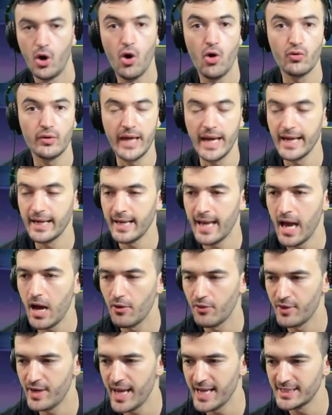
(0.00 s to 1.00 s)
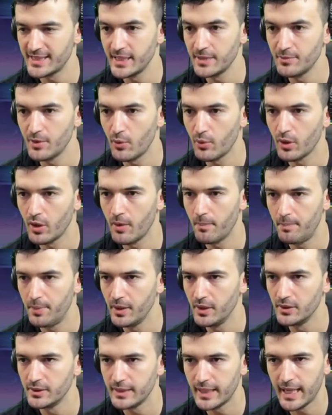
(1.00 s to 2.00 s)
Okay, now the next team that we're gonna
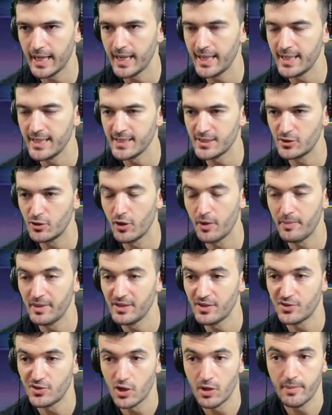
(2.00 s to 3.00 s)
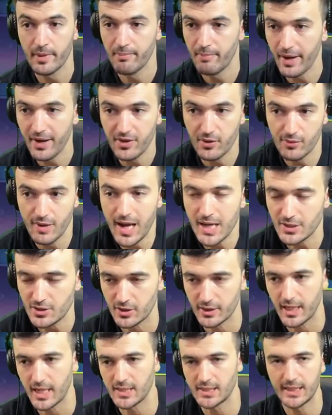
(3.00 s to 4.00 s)
build is gonna be determined by the
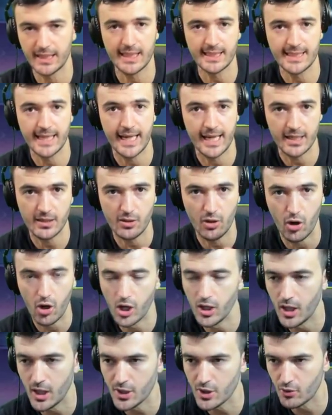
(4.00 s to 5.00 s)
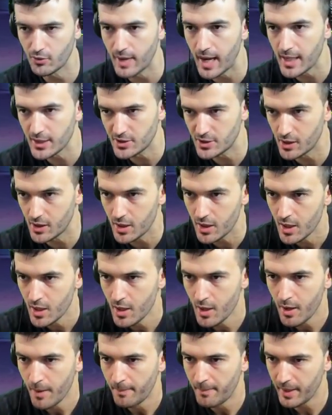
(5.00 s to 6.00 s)
roster, guys. Like I said, it's all on your roster,
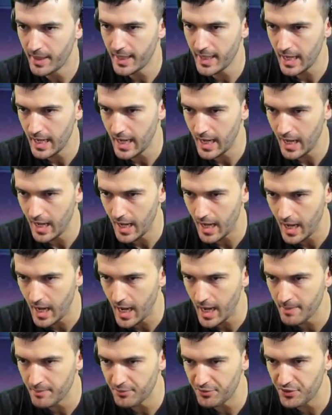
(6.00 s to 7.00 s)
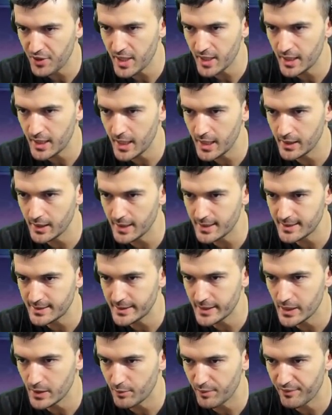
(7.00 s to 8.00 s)
but I'm thinking, let's
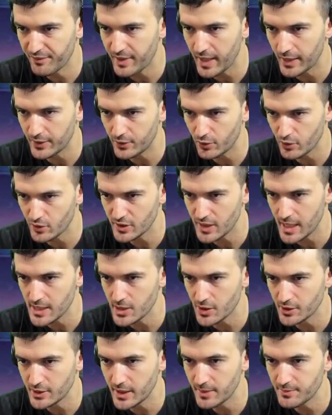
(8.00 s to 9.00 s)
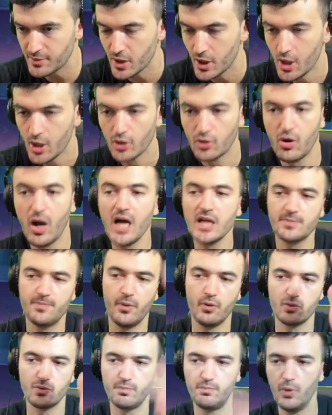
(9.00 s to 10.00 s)
see, we've got those guys on teams.
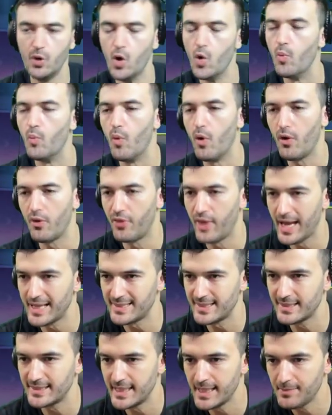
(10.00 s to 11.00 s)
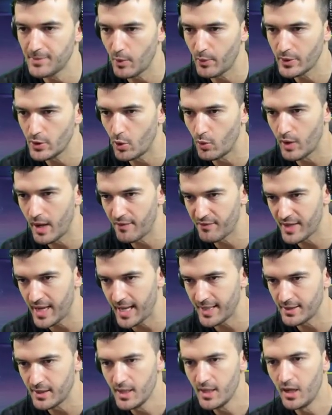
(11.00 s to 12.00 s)
Crossbones, boom, that's the team that we don't have
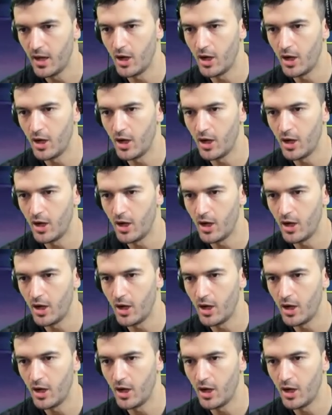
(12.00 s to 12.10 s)
yet.